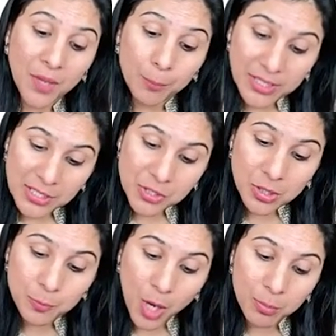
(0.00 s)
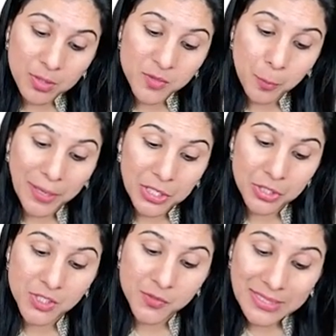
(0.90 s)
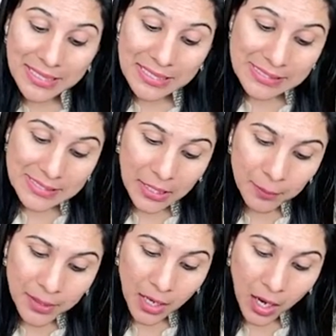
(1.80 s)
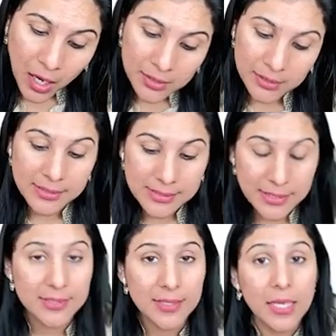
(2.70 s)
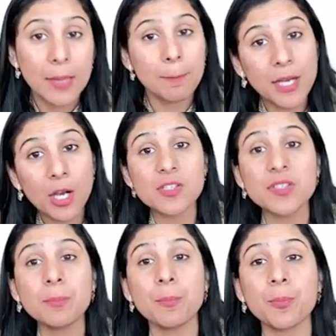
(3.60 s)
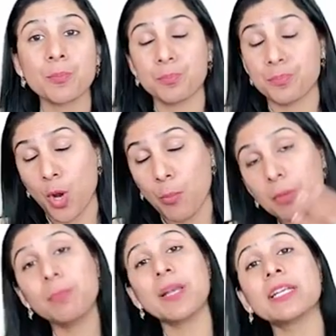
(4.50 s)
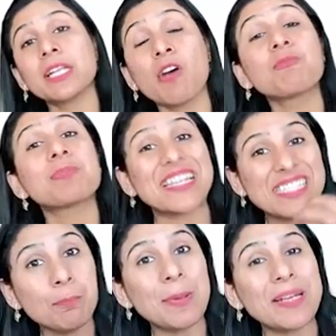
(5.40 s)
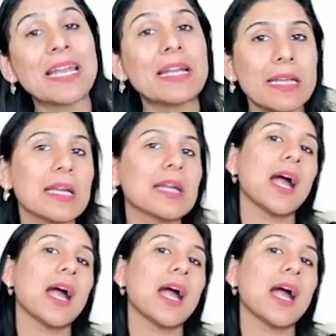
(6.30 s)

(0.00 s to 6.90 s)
potential problems for patients with ischemic heart disease because of the probability of precipitating a